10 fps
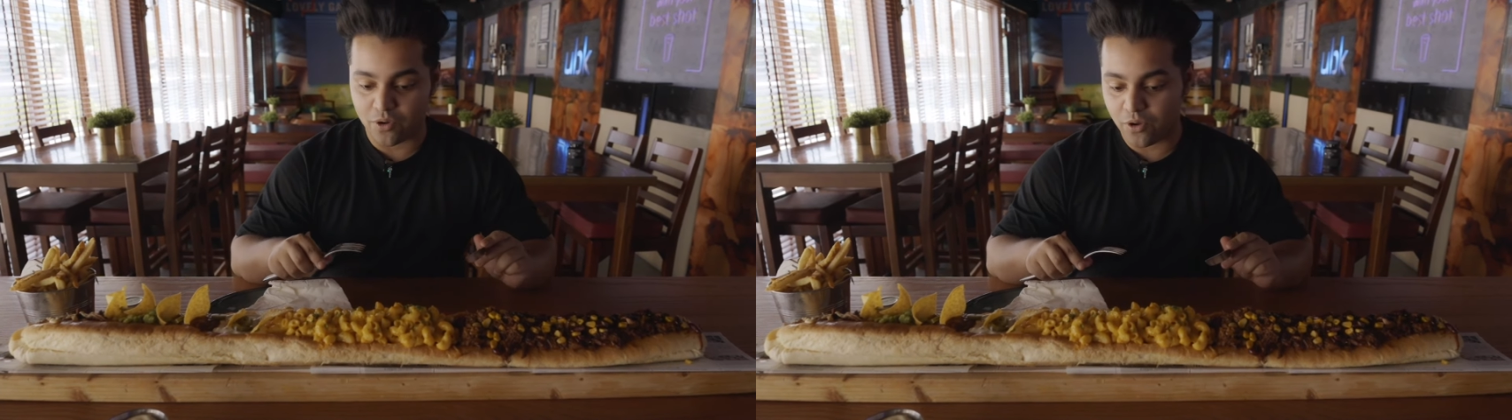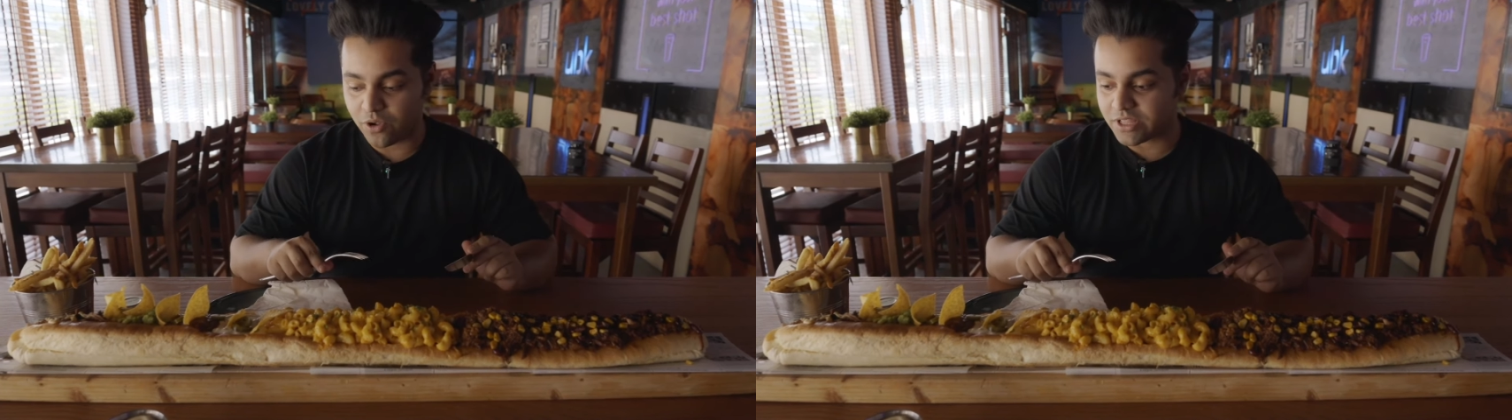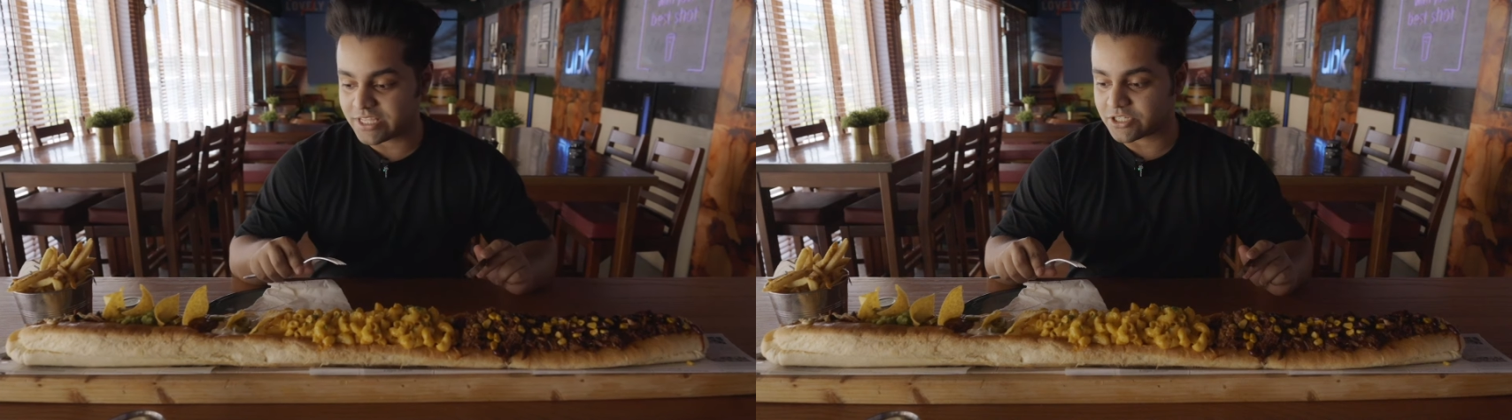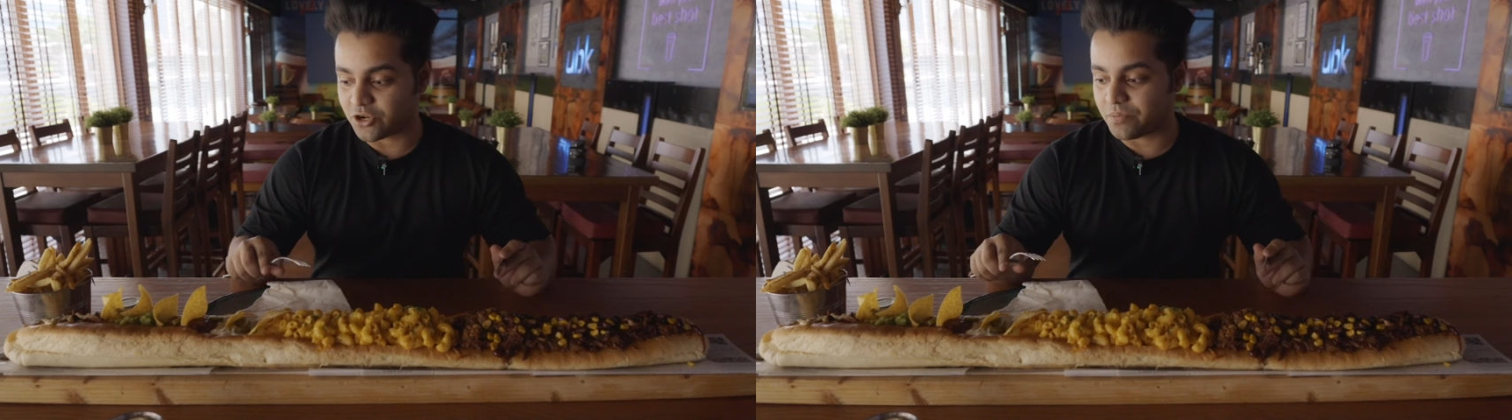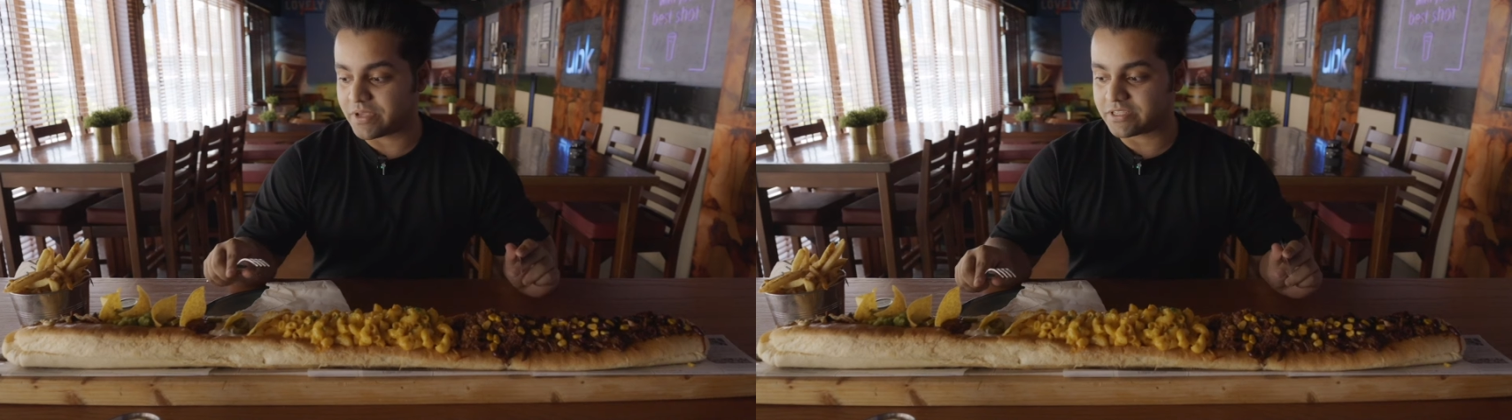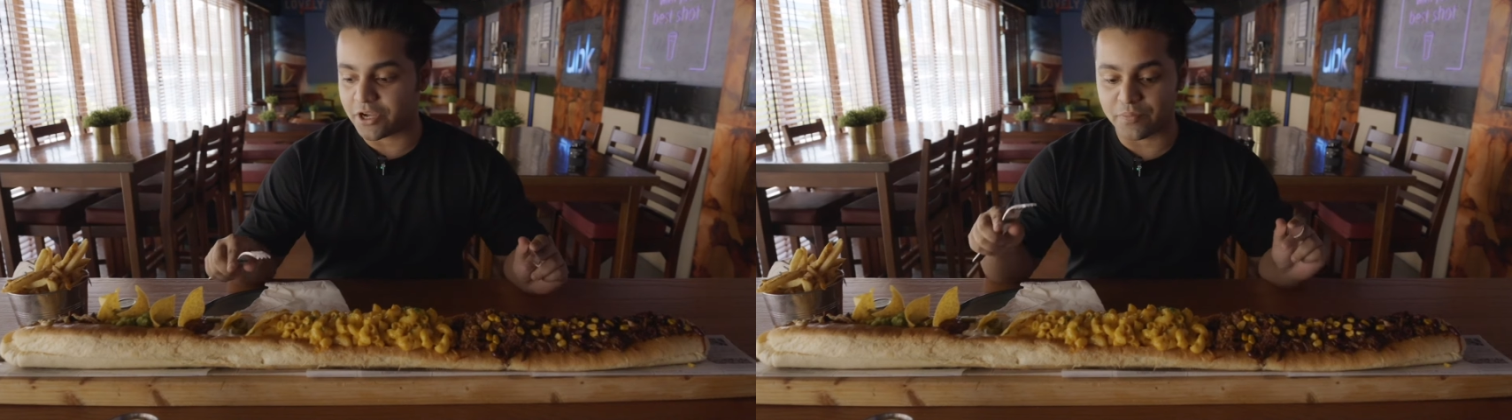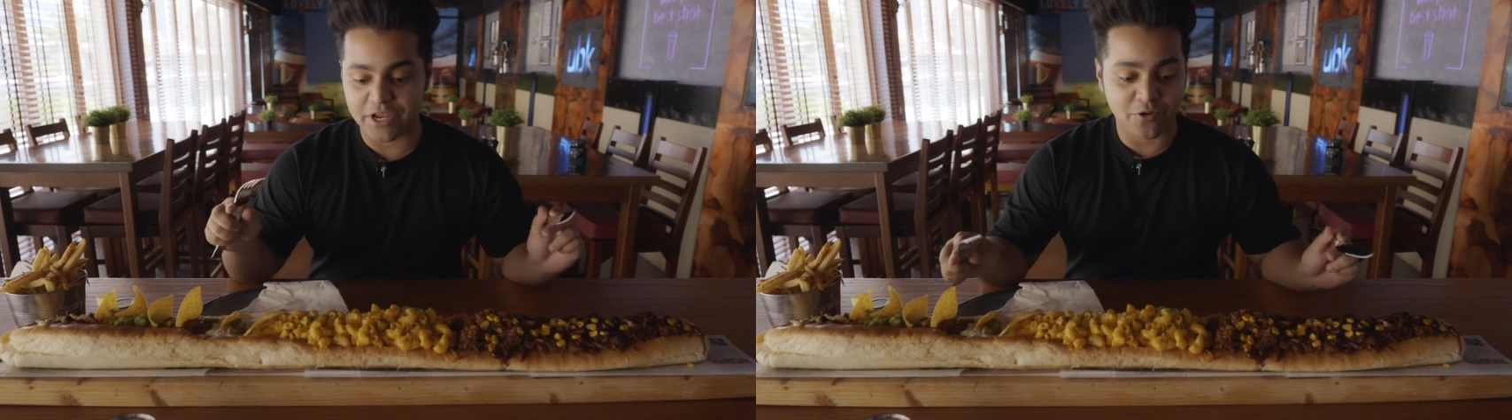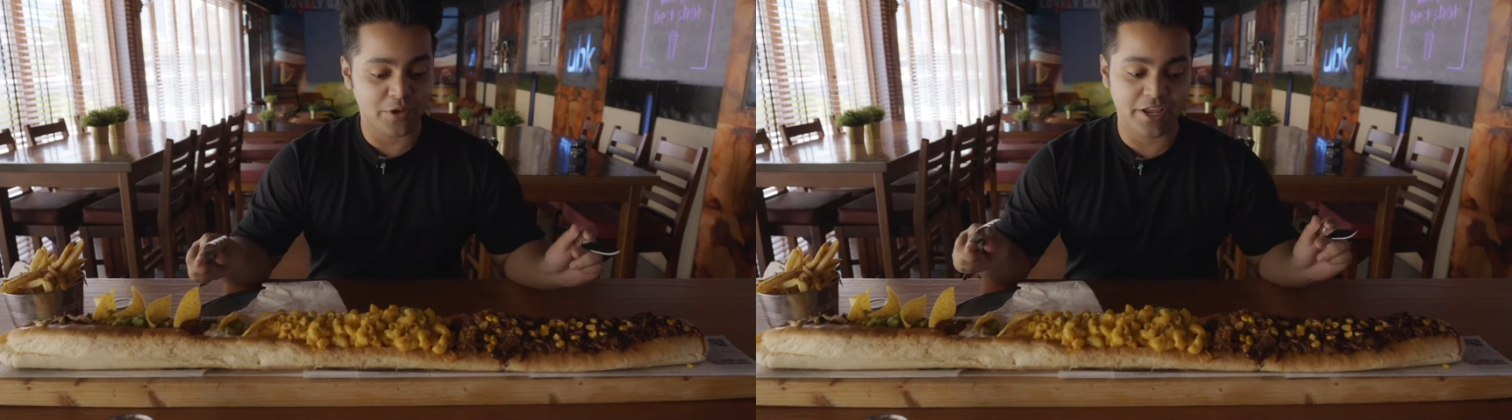all these toppings are
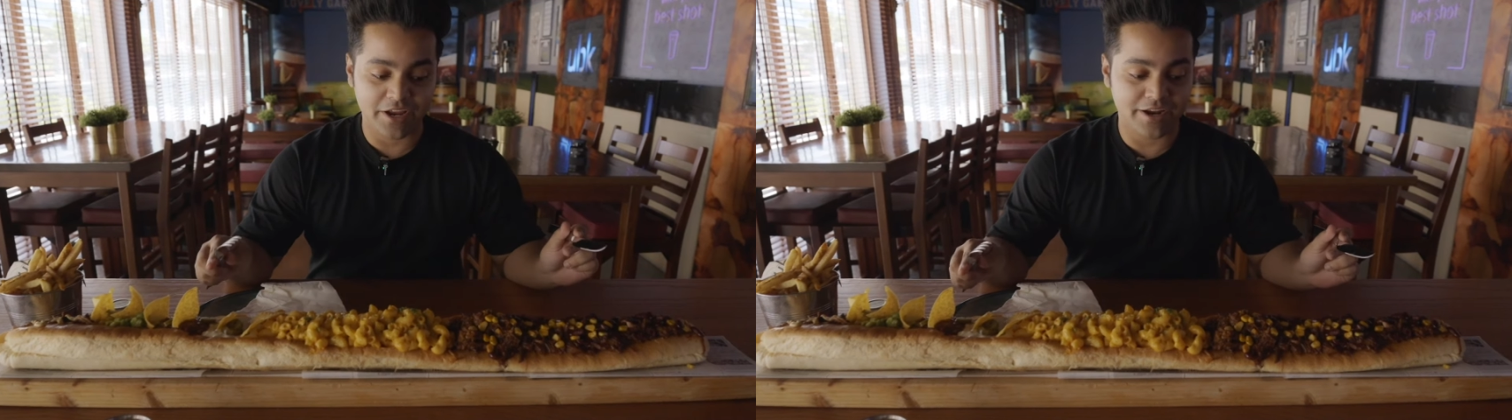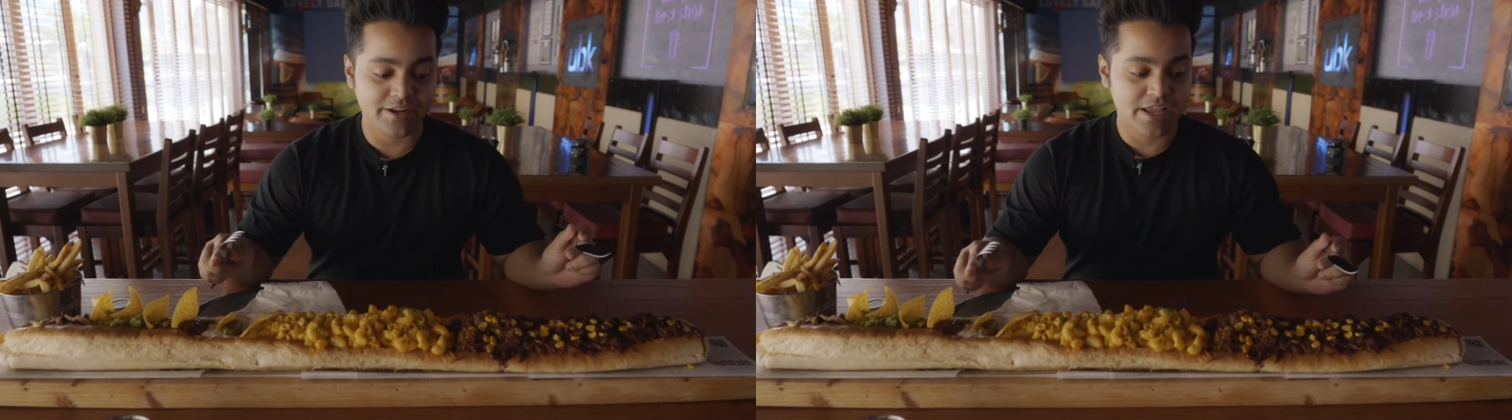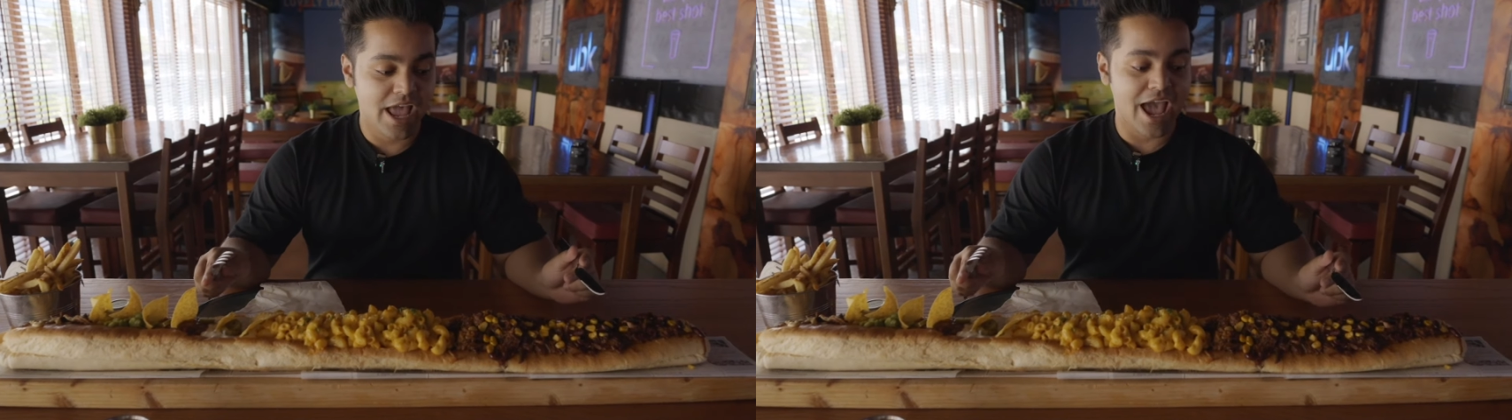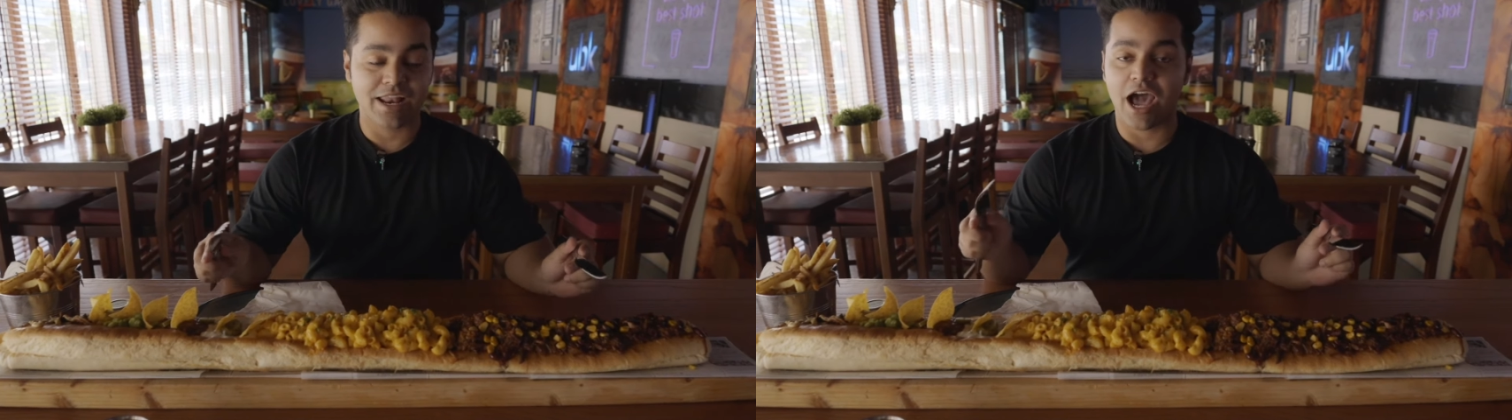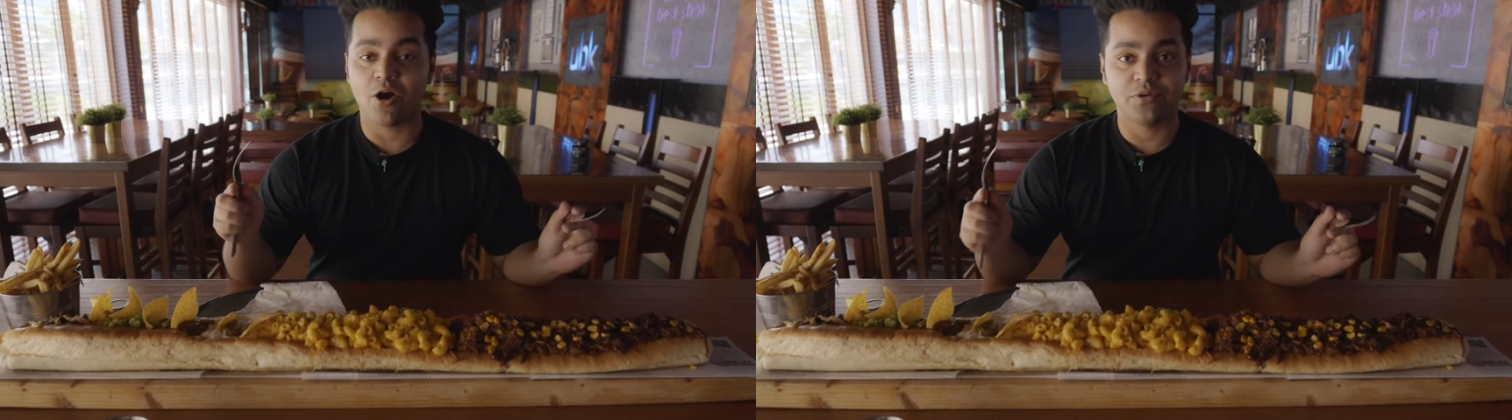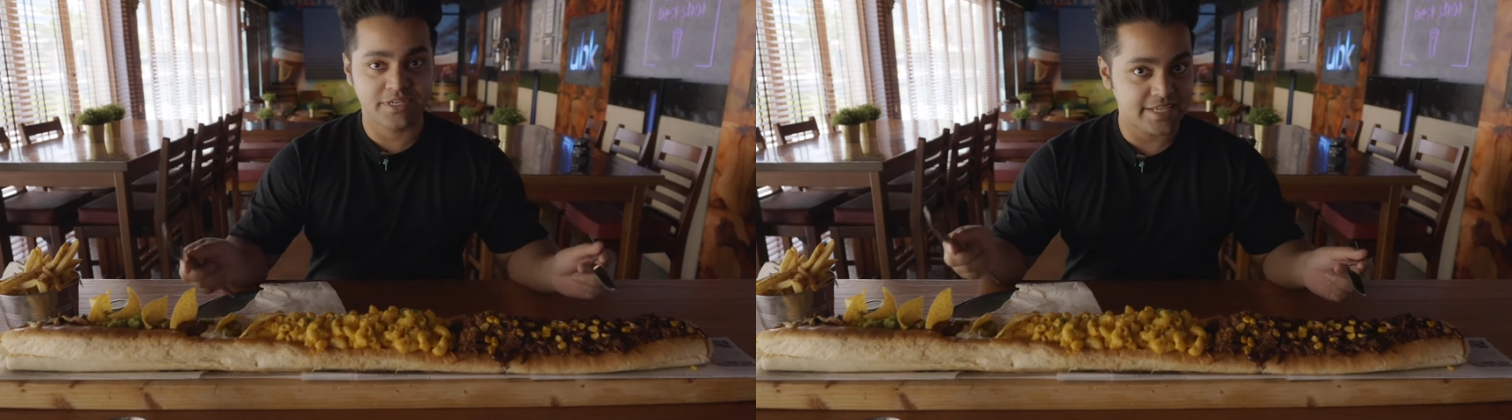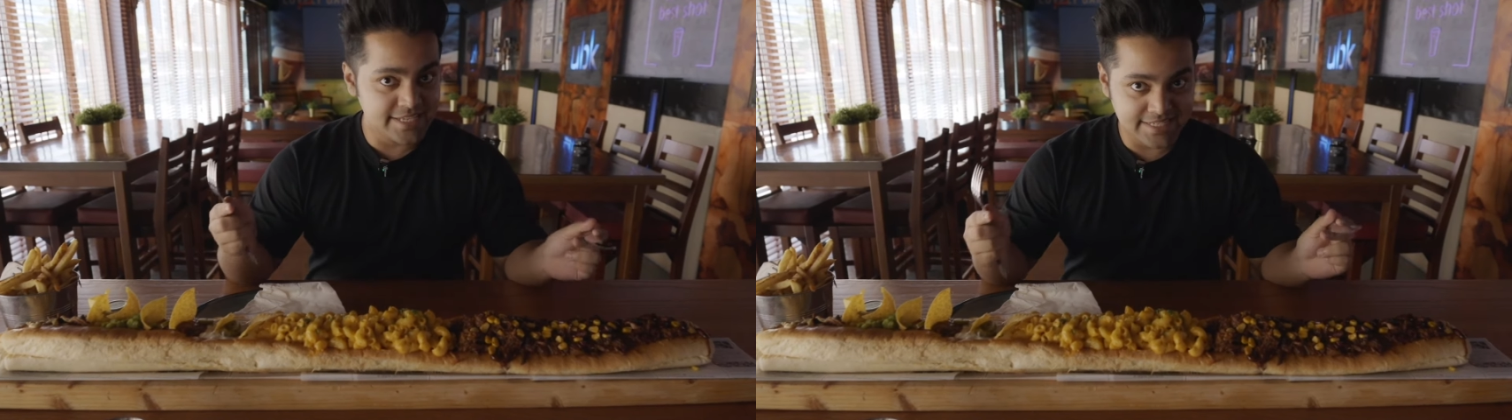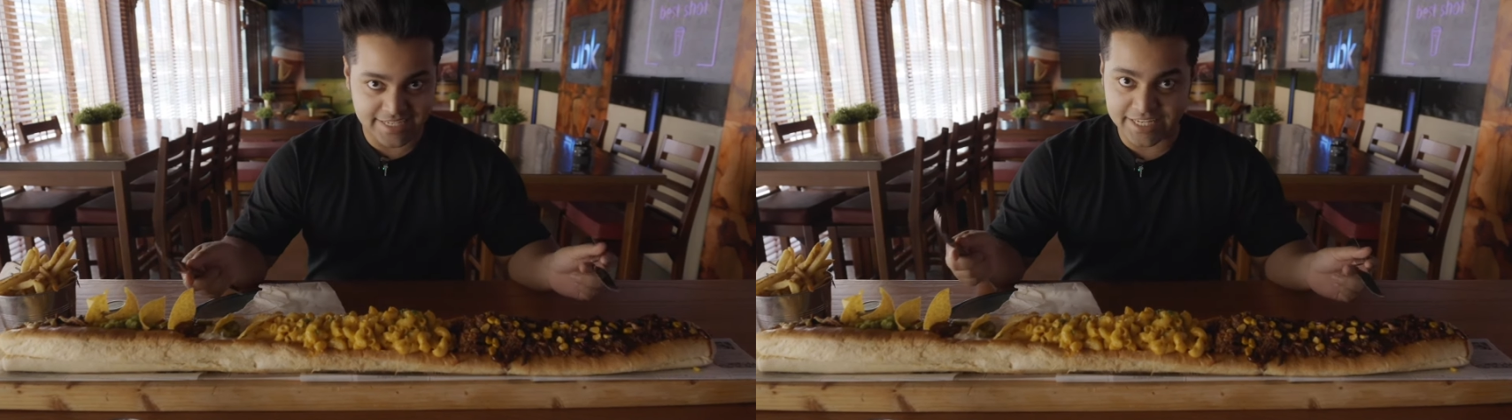made over here and how
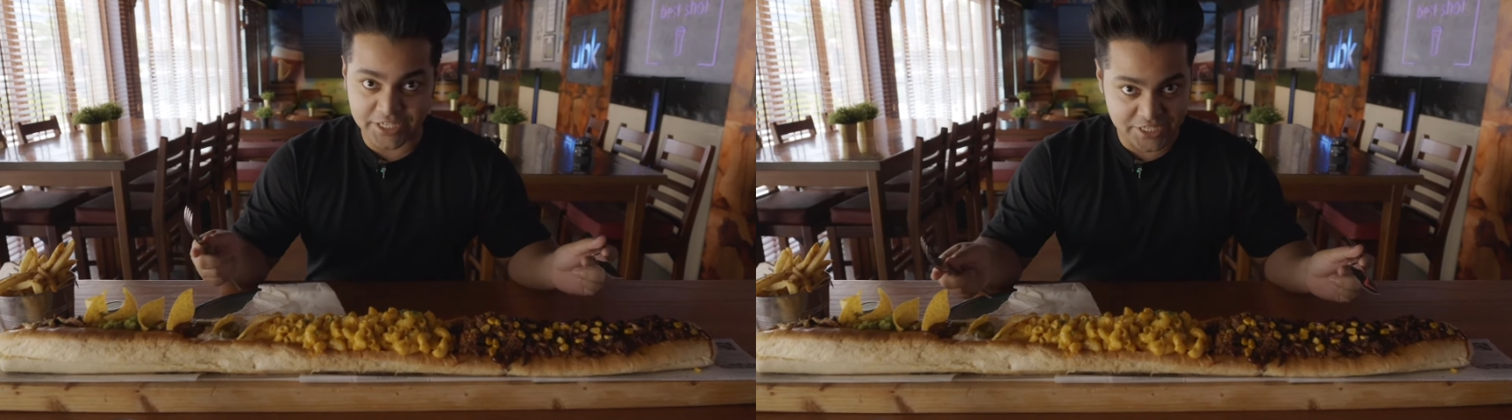tasty it